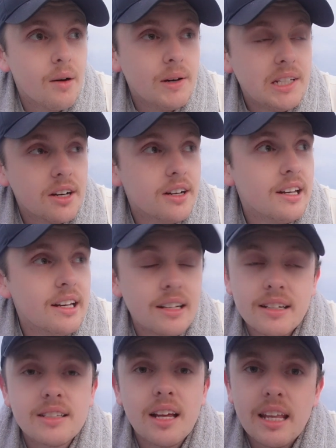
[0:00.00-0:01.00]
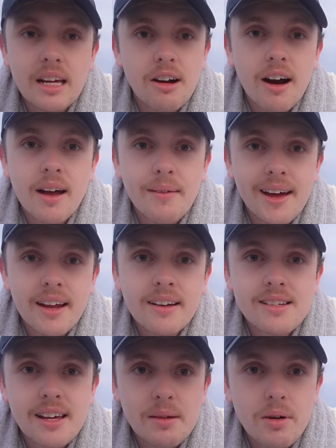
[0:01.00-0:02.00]
we turned it into something great, man.
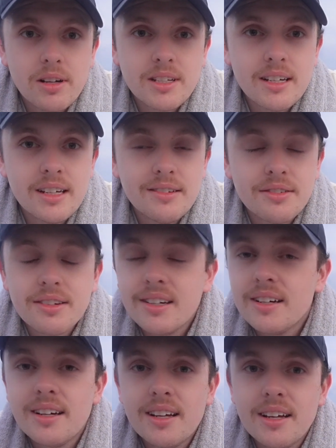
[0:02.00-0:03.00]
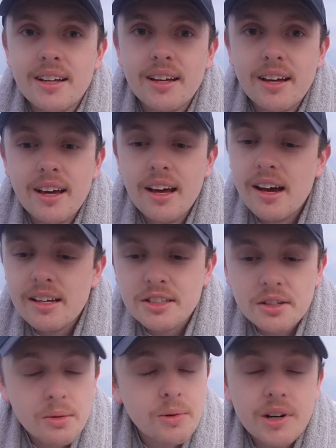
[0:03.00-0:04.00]
Something positive. Just
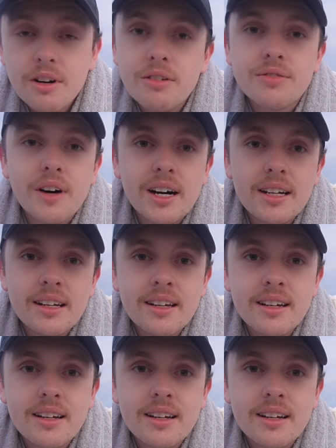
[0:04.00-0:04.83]
a real fun.